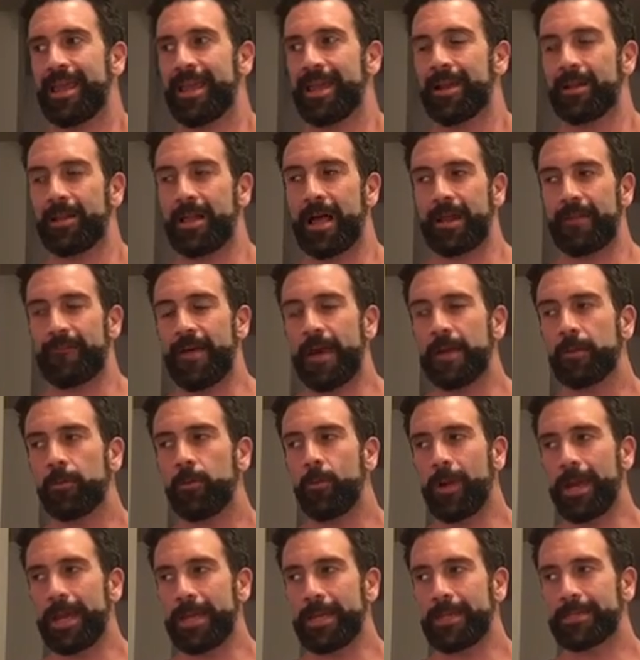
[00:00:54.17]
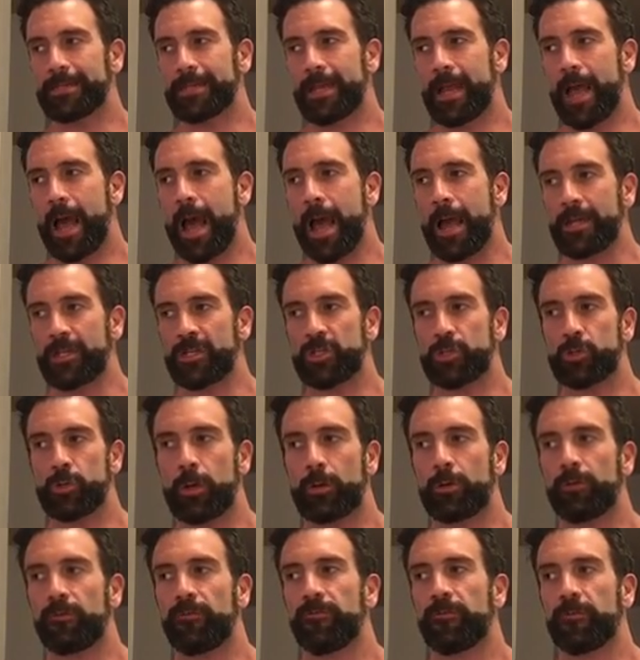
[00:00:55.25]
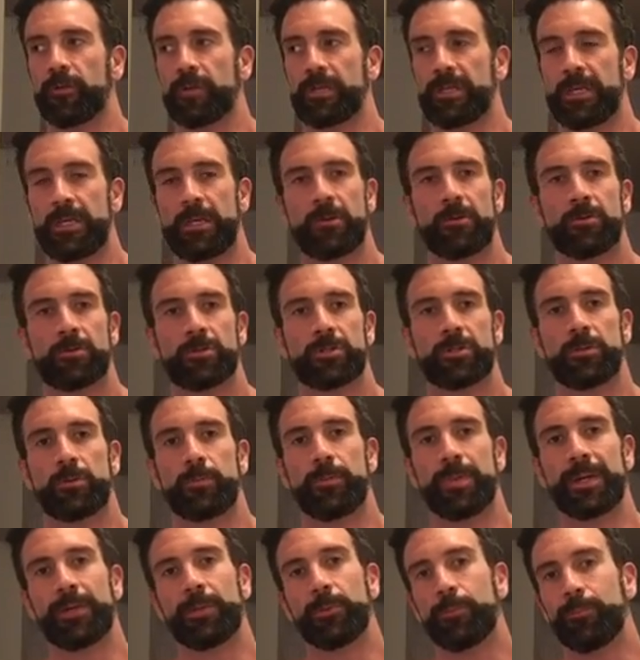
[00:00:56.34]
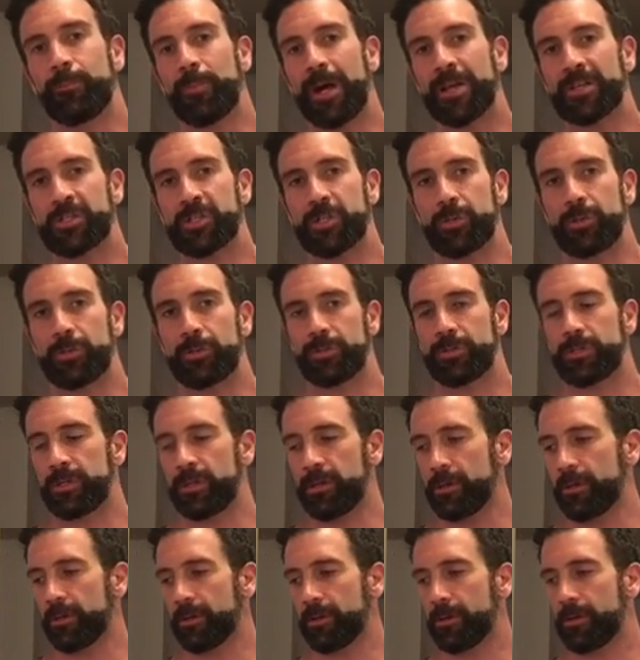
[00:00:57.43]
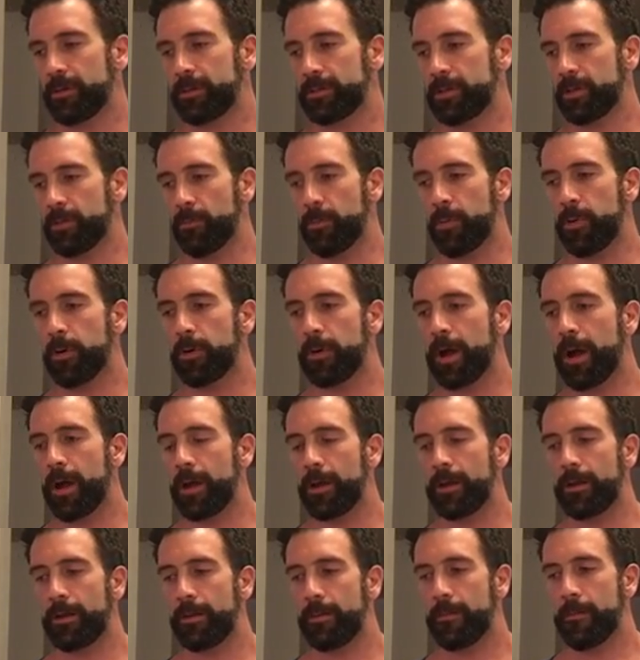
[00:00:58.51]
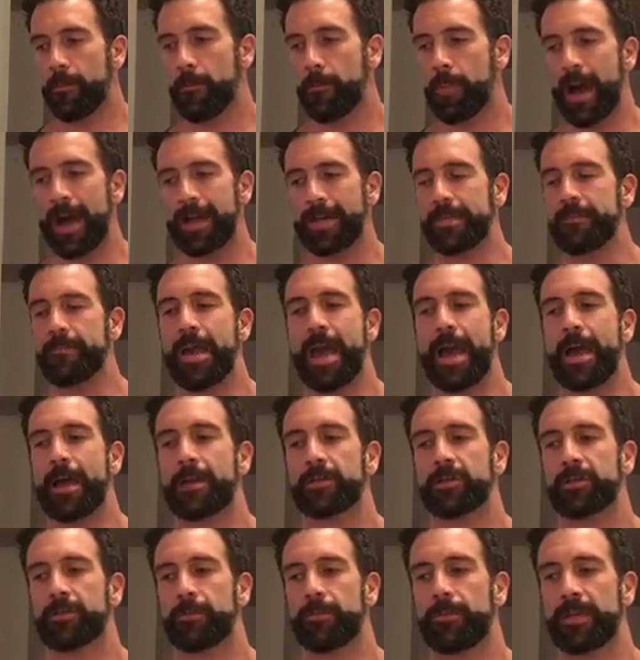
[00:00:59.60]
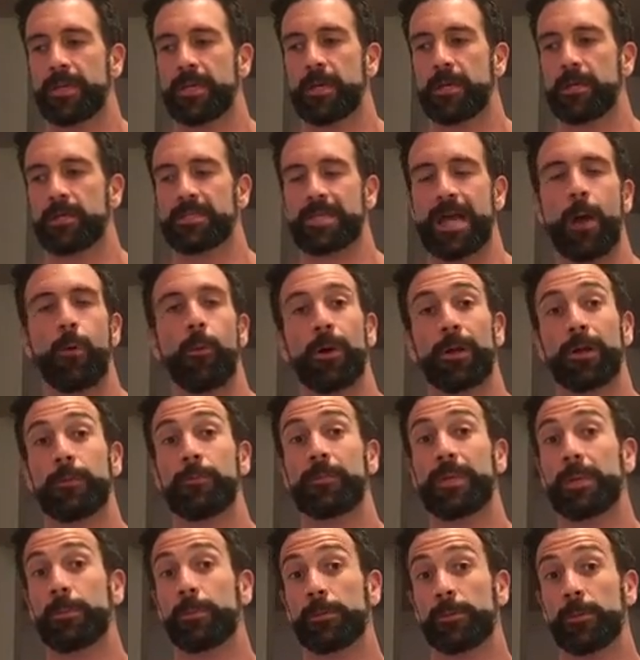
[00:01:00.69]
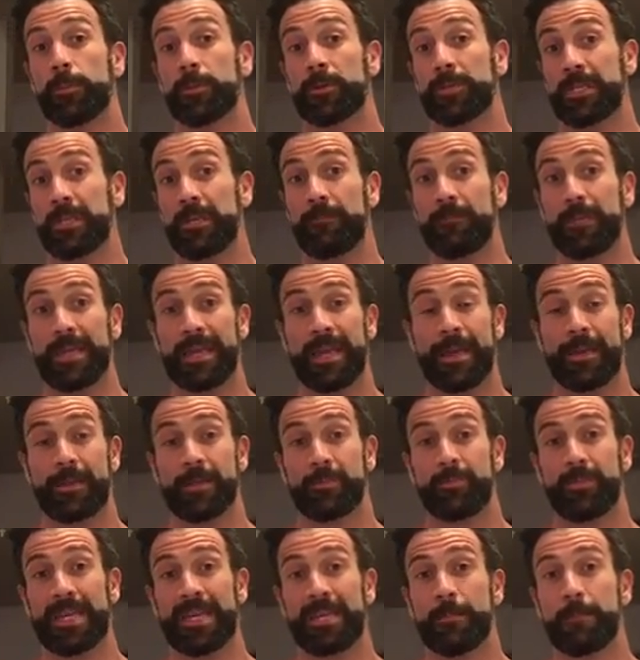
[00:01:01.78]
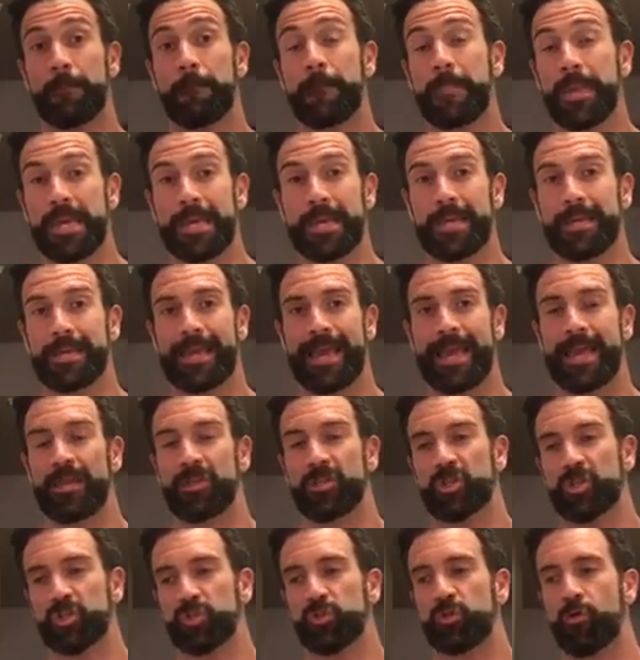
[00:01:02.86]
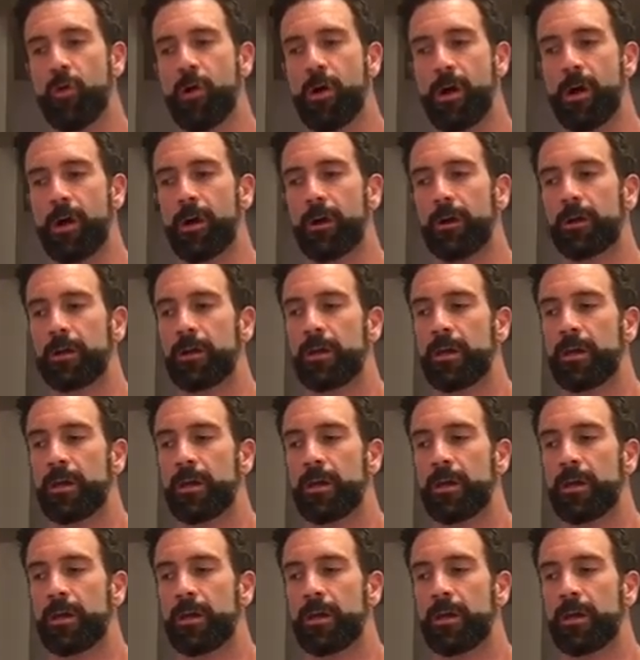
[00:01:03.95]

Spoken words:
In a lot of other ways, I struggled for years to build muscle, to put on body mass, because I wanted people to perceive me as being big and strong.